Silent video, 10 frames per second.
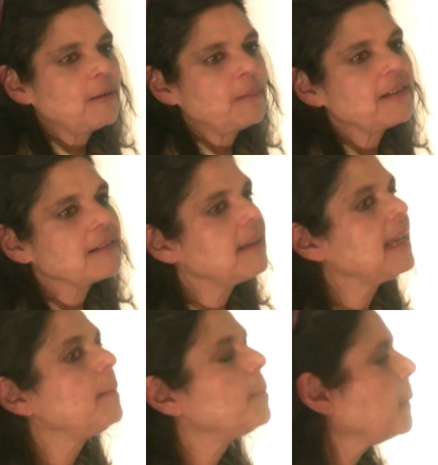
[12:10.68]
elements and
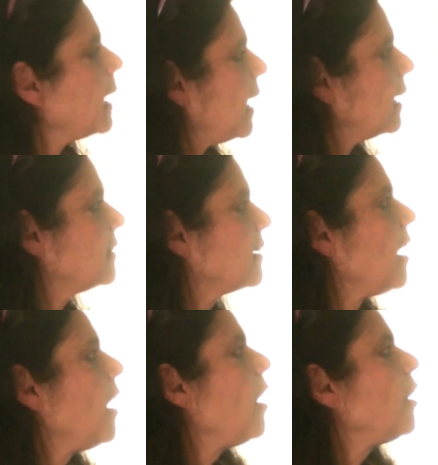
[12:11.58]
the impact,
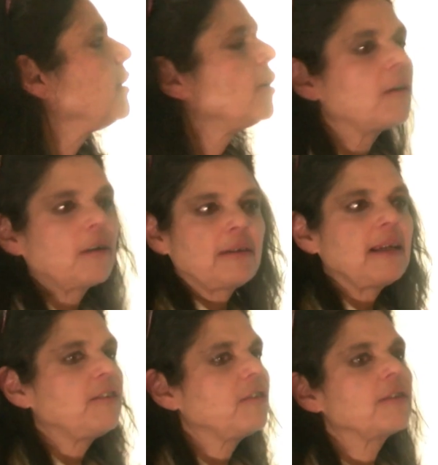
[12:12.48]

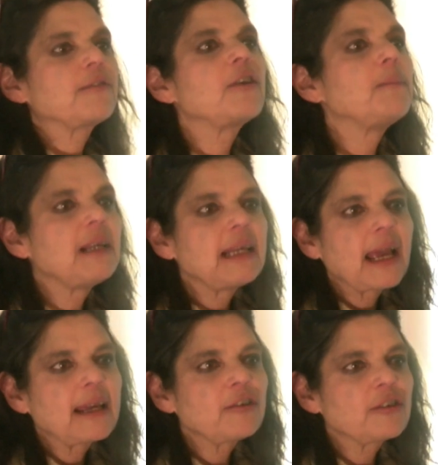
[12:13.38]
on issues of
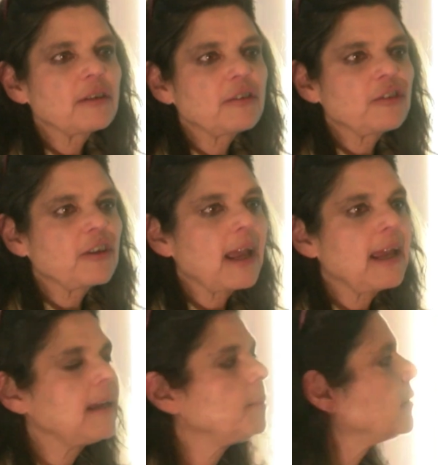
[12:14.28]
humiliation and
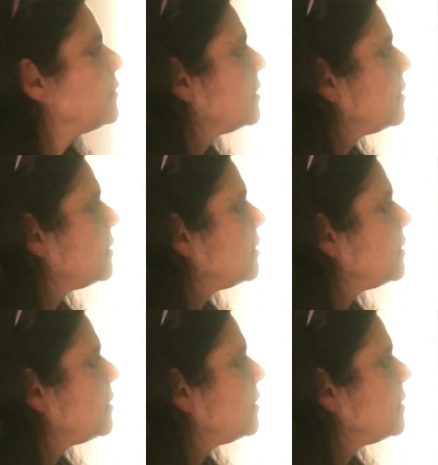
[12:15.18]
shame, of